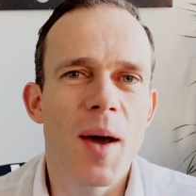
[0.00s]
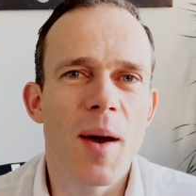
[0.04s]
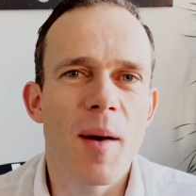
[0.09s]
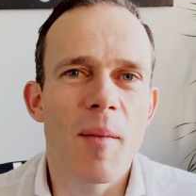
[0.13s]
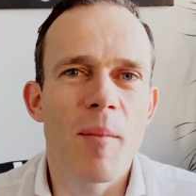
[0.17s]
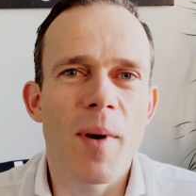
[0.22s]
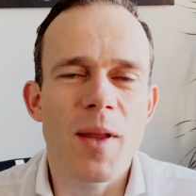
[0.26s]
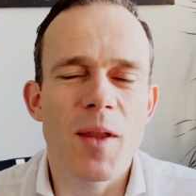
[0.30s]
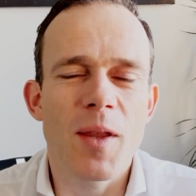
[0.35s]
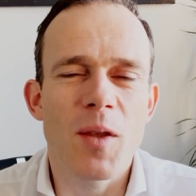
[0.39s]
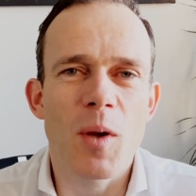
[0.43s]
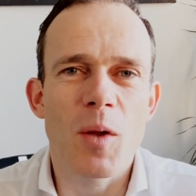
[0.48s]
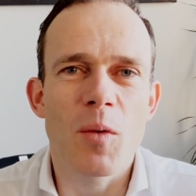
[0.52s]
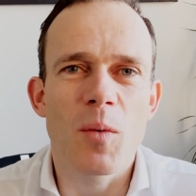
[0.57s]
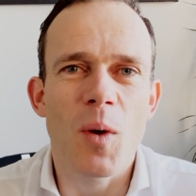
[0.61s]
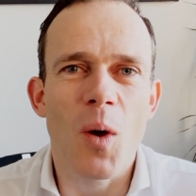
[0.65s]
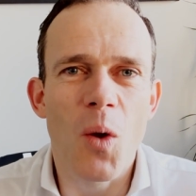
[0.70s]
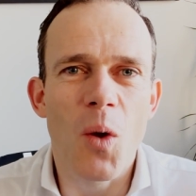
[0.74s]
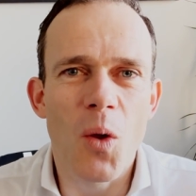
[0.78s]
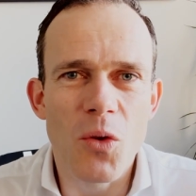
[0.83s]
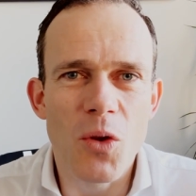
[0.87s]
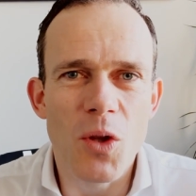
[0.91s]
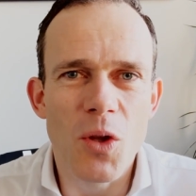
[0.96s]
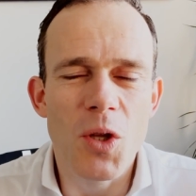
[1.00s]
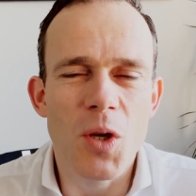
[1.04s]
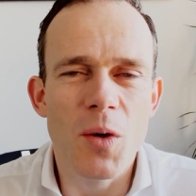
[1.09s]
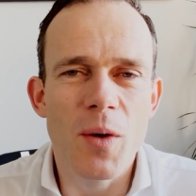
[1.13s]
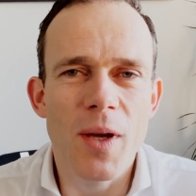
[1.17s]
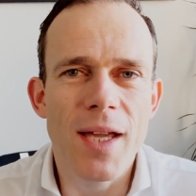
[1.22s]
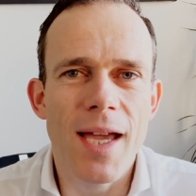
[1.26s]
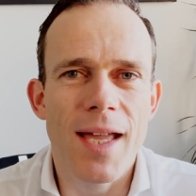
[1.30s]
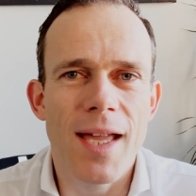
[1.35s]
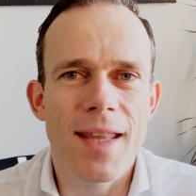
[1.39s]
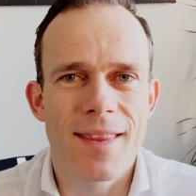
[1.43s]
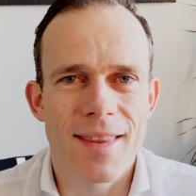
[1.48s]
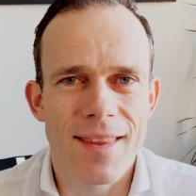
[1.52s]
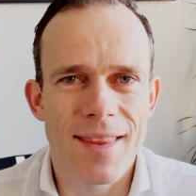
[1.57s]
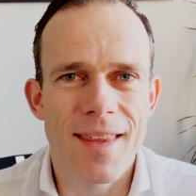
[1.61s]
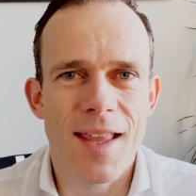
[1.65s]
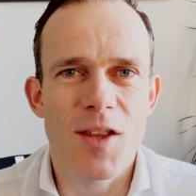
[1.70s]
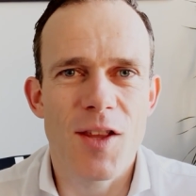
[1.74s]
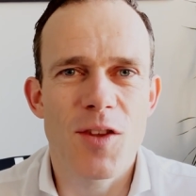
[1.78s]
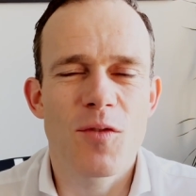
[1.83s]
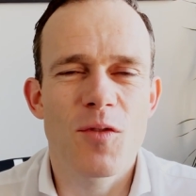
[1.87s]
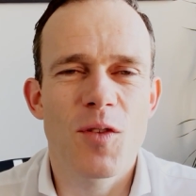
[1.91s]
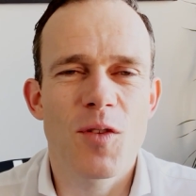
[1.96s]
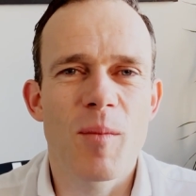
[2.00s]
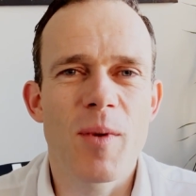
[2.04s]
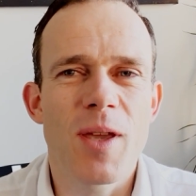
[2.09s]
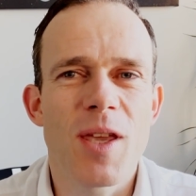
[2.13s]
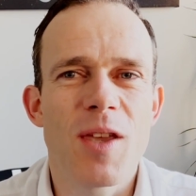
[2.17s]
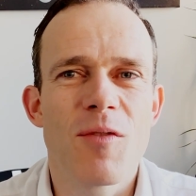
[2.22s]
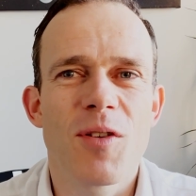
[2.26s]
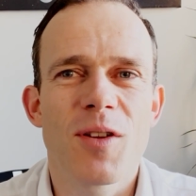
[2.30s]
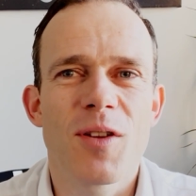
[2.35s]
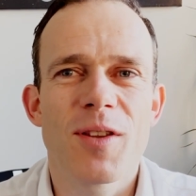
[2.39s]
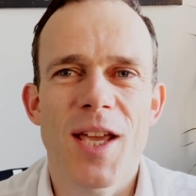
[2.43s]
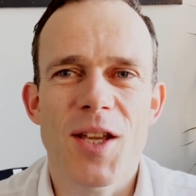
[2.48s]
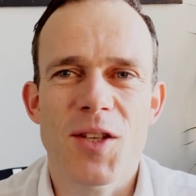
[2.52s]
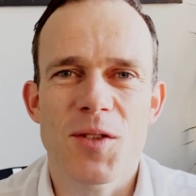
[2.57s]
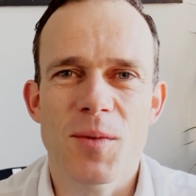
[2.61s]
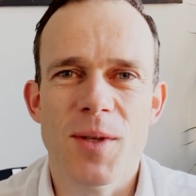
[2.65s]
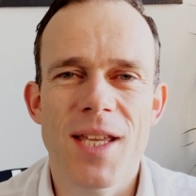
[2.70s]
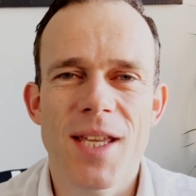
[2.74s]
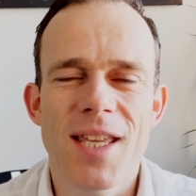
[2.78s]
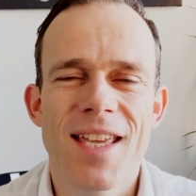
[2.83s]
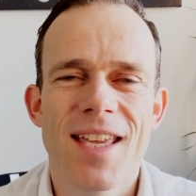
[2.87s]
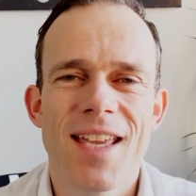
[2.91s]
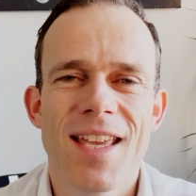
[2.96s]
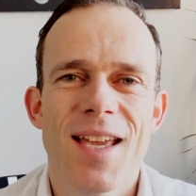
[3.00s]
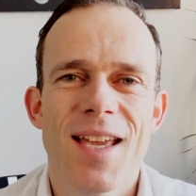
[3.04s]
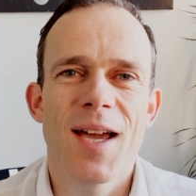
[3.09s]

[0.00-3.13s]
But what we're also doing, and that's for me for next week,